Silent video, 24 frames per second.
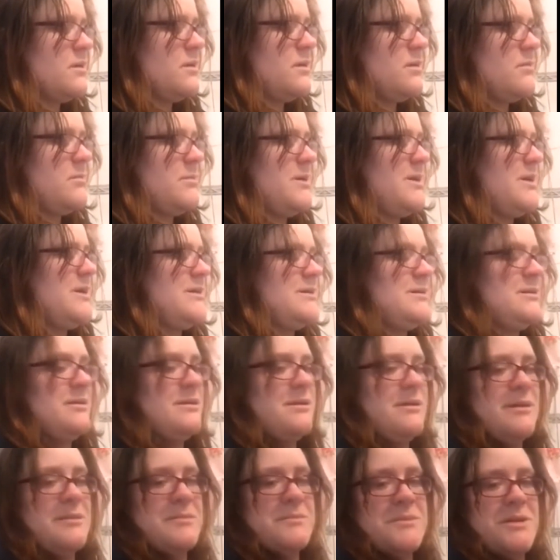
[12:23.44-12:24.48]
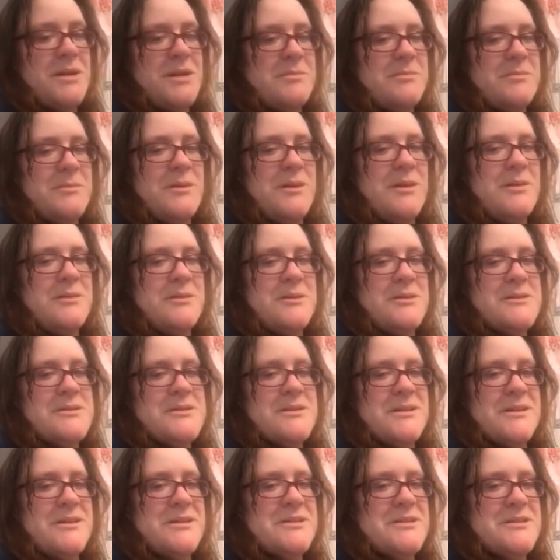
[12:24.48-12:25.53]
Oh man, I'm
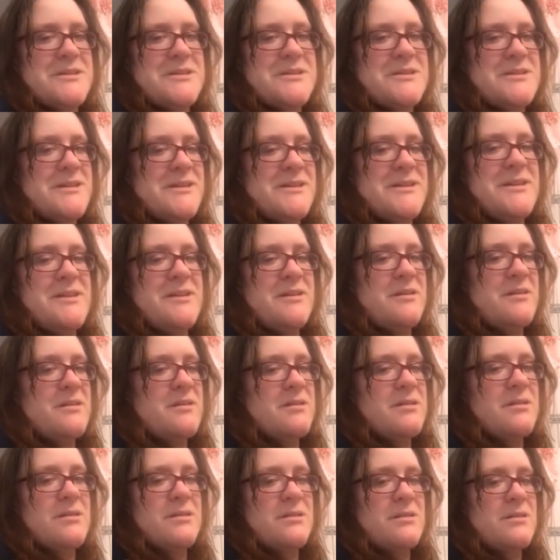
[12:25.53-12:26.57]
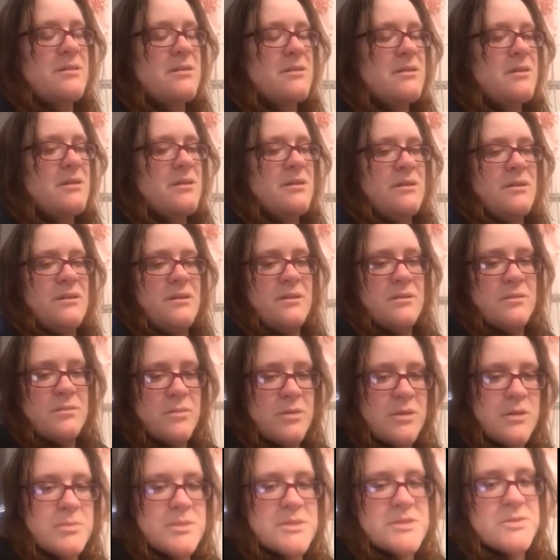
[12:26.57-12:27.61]
honestly just like,
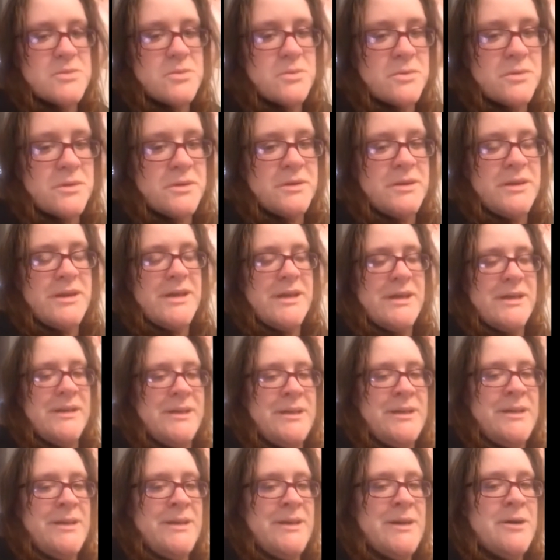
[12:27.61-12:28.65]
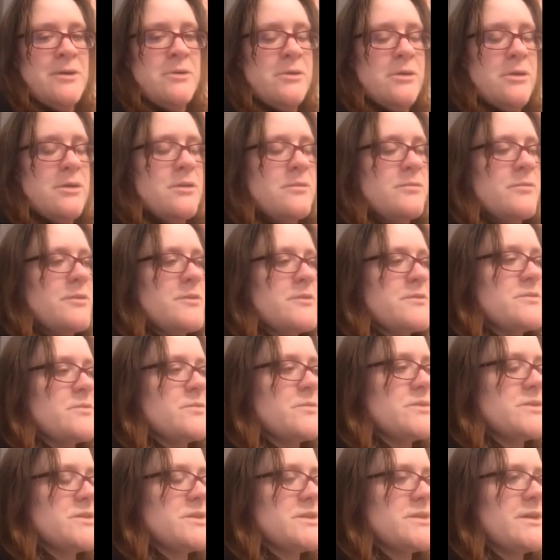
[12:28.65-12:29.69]
proper zoning in and out.
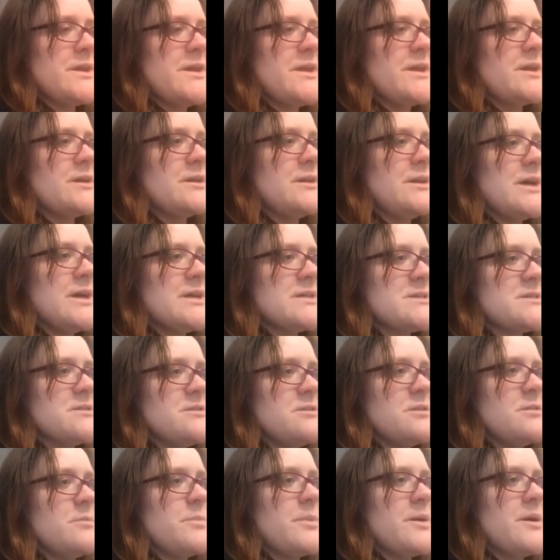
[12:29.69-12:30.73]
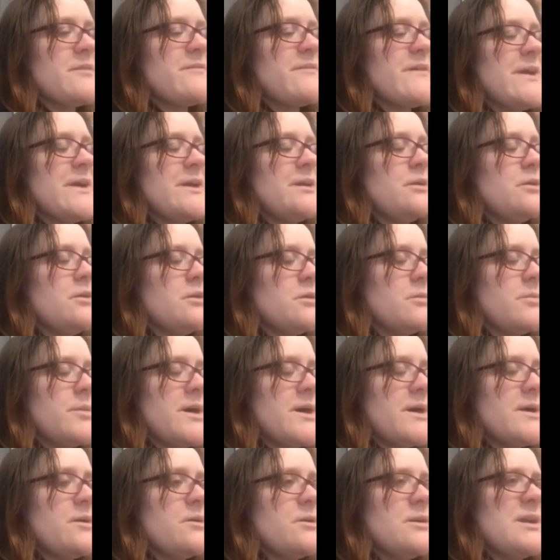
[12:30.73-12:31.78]
We did like Last Lullaby, Final
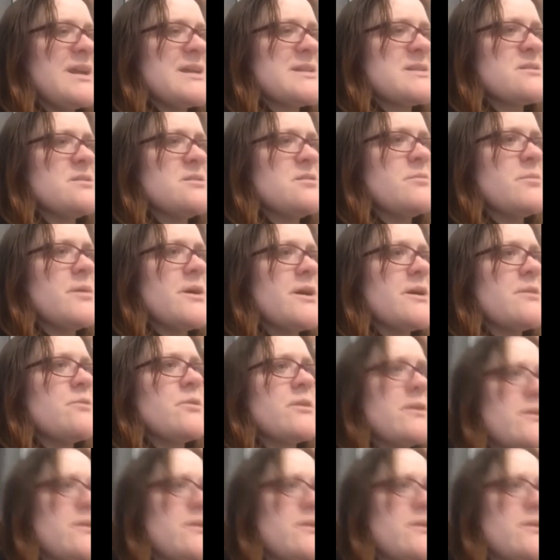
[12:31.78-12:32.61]
Lullaby, or Last Lullaby,